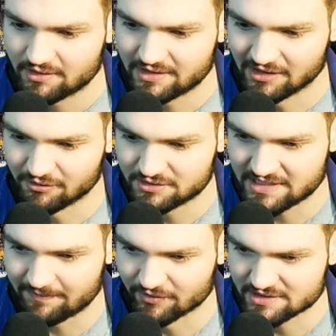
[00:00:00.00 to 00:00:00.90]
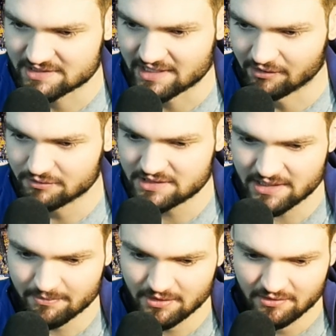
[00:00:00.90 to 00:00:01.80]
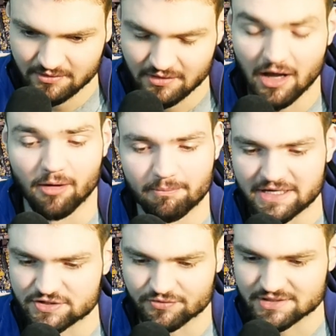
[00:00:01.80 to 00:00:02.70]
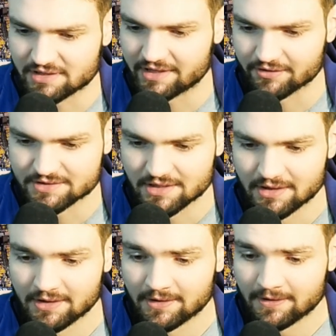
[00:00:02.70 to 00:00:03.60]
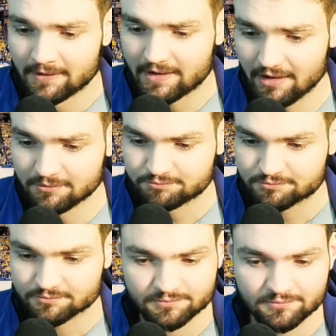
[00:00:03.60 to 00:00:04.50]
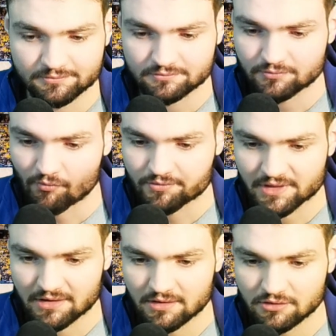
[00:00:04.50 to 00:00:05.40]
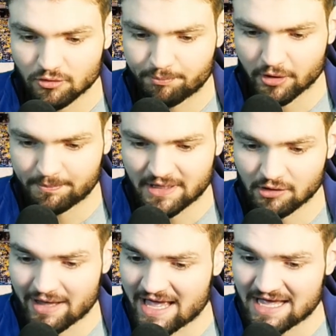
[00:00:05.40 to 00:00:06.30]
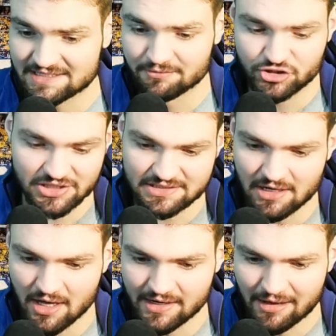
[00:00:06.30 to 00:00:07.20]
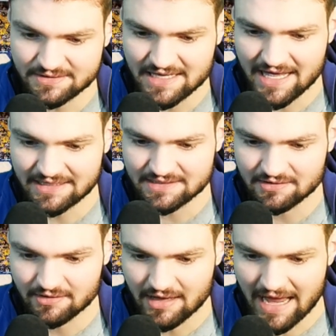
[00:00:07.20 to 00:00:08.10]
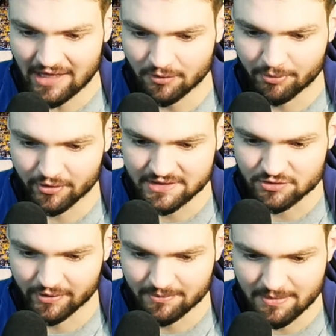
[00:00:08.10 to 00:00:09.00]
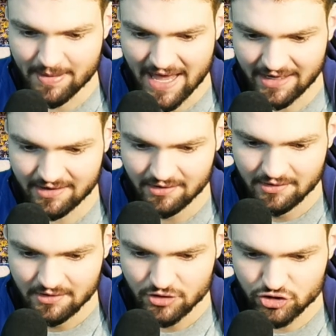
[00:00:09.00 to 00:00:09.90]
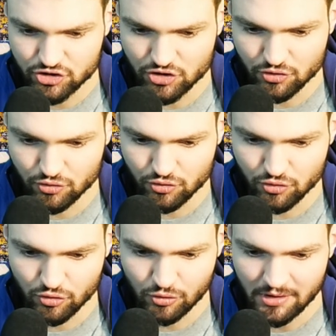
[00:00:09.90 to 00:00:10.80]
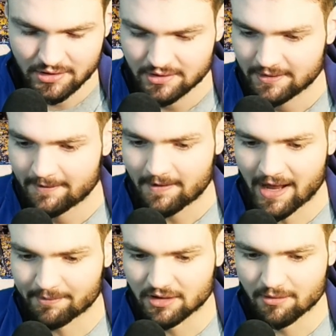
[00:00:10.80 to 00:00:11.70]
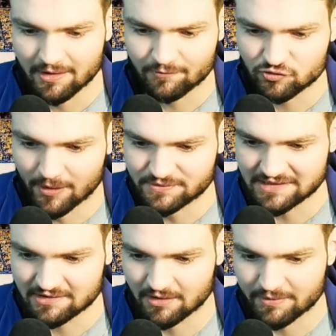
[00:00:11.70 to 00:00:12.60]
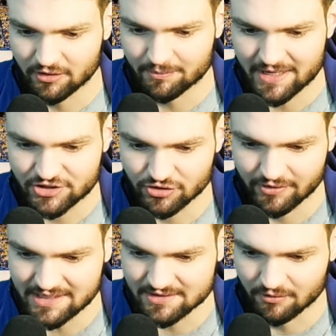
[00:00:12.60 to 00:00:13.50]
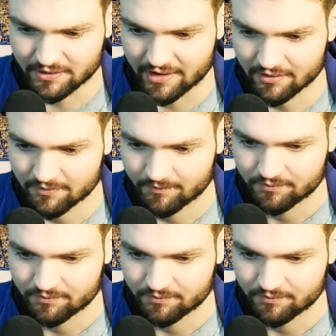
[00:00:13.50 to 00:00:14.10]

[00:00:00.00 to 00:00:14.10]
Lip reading: Yellow team versus yellow team? Oh, Pacers versus Lakers. Yeah. A little perp, yo, as it was just announced that Halliburton is going to be back. So I'm going to update the thumbnail to make sure he's on there.